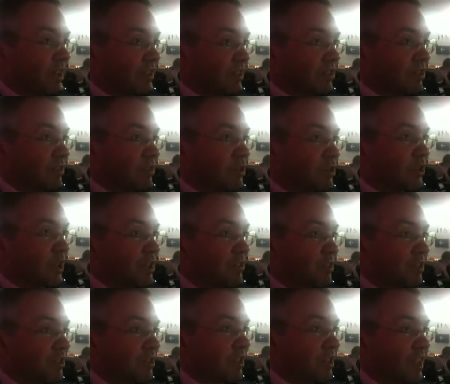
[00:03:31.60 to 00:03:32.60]
civil
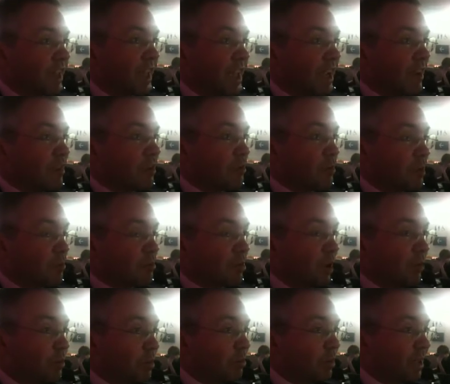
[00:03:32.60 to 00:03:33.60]
servants in that area, but
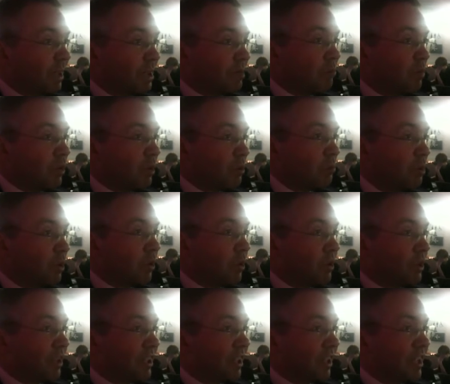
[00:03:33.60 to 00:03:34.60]
probably more
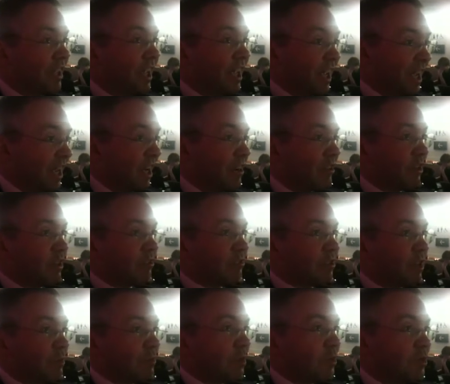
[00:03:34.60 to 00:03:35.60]
importantly hearing
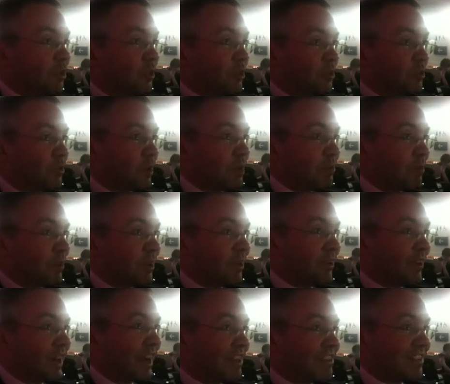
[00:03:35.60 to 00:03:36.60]
from the sorts of people
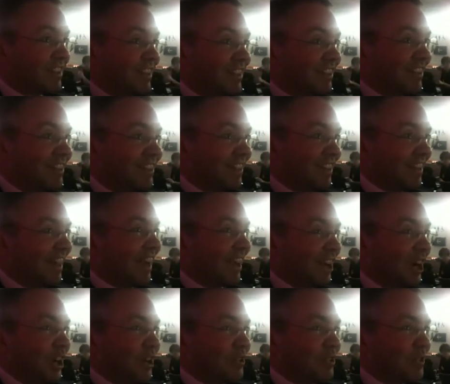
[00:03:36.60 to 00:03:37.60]
who are asking that
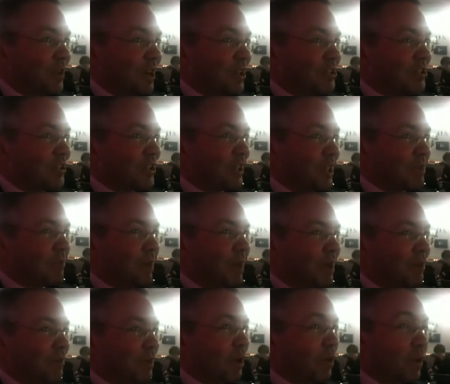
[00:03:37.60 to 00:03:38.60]
kind of question
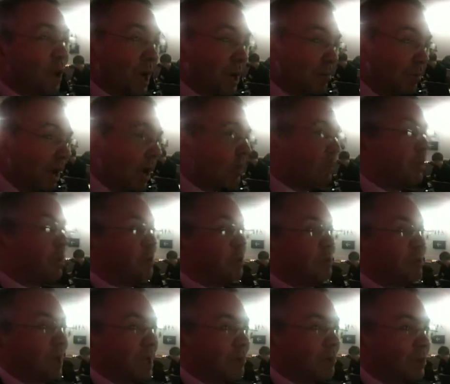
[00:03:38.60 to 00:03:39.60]
about, well, where might we
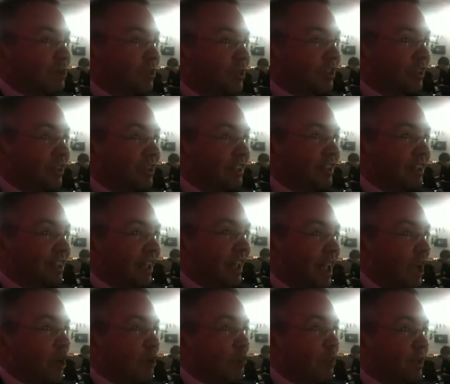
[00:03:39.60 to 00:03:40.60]
be able to
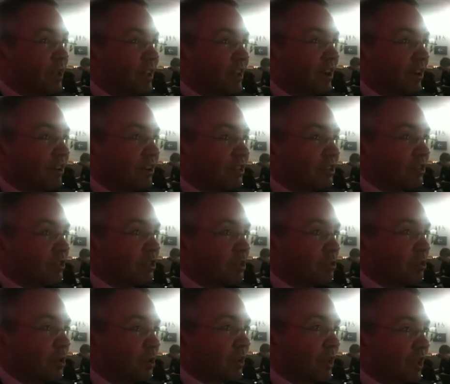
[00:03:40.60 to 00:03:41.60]
help and encourage and
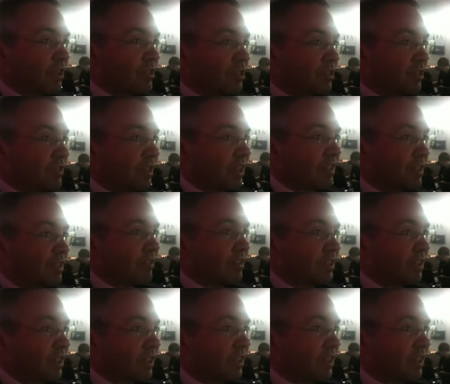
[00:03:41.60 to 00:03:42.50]
support that sort of activity.